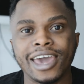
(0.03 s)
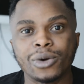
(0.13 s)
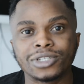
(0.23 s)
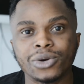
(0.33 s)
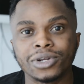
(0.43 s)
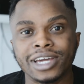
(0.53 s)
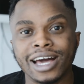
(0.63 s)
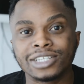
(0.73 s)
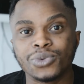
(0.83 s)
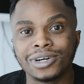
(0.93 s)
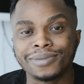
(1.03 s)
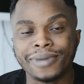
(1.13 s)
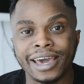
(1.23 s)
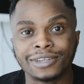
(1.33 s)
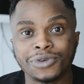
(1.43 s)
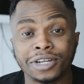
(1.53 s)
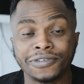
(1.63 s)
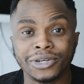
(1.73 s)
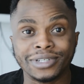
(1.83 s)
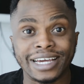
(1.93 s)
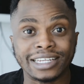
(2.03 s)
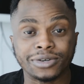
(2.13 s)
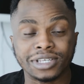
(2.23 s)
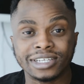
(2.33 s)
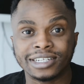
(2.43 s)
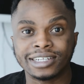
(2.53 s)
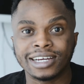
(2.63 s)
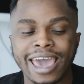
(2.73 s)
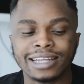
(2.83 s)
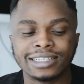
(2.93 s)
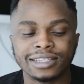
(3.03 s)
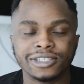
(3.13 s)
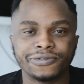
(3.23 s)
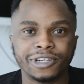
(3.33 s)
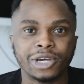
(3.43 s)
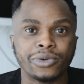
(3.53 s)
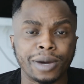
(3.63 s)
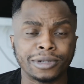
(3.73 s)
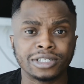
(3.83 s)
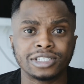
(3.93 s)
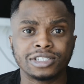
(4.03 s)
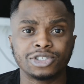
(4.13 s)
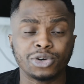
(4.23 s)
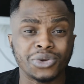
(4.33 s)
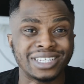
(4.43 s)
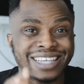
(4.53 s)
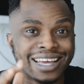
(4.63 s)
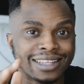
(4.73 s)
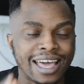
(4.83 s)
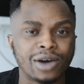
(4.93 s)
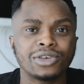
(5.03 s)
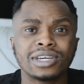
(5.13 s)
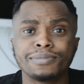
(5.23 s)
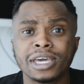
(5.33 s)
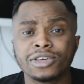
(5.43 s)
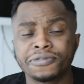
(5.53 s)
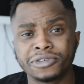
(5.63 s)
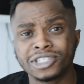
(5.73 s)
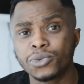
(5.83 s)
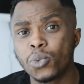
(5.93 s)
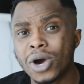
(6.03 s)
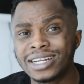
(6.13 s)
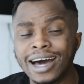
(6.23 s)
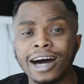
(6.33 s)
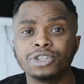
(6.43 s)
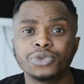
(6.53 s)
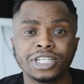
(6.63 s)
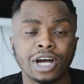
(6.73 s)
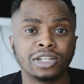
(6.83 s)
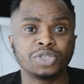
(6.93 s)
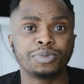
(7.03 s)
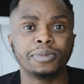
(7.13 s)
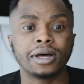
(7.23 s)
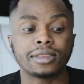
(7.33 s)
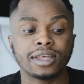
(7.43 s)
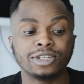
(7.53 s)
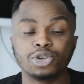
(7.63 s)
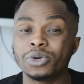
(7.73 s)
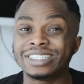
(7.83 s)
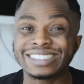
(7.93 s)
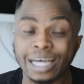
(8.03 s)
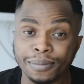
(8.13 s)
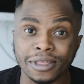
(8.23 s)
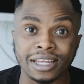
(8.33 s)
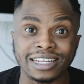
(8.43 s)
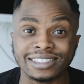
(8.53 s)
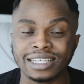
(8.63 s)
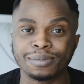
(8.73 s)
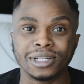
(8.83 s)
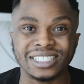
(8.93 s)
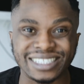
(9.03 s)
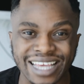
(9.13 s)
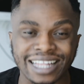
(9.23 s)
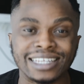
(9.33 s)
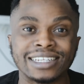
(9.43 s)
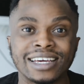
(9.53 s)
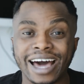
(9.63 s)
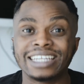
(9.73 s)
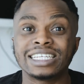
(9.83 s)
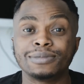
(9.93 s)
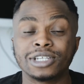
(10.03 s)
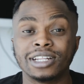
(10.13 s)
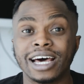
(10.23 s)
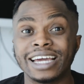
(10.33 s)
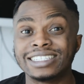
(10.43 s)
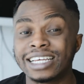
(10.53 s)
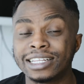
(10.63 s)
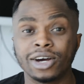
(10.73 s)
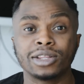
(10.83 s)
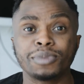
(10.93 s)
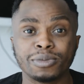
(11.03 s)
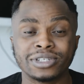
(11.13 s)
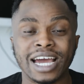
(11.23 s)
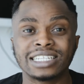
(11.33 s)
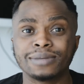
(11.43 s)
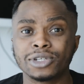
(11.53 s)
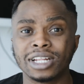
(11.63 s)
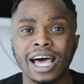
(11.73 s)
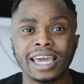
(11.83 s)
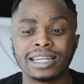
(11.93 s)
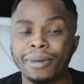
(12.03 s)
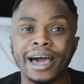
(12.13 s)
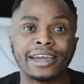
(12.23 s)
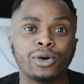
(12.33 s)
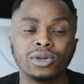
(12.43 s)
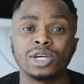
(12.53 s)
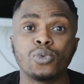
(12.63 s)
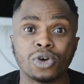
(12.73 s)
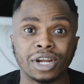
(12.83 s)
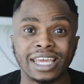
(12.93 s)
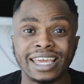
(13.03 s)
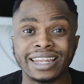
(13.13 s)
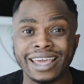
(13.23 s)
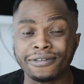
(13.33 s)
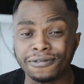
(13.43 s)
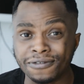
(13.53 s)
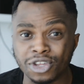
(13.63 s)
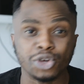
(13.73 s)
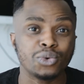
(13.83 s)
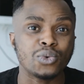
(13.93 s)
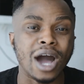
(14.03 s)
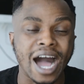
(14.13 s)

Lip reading: Hey, what's going on, guys? Welcome back to another video. Daniel here, and in this video I'm going to show you exactly how you can make your first $100 per month doing something as simple as selling items online, selling other people's items online by only working a few